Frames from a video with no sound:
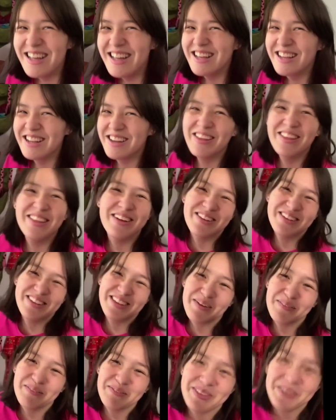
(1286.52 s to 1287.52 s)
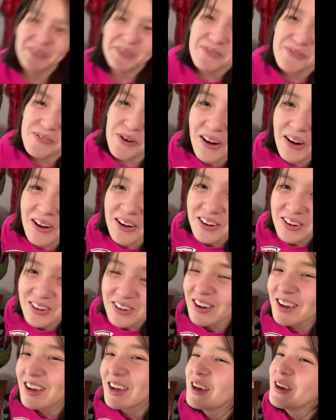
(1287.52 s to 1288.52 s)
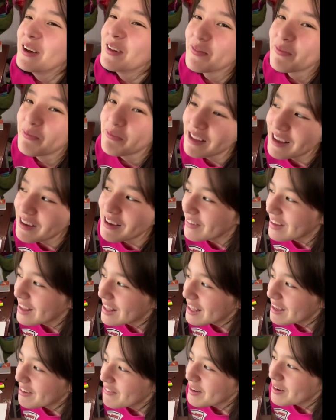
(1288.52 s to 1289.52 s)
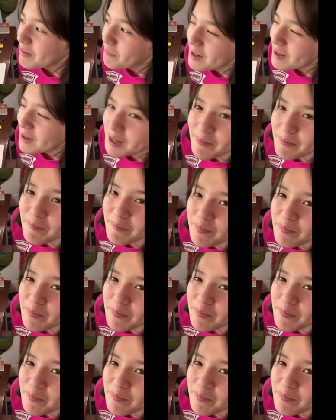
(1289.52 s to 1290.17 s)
show their stuff so far. We can give it a minute.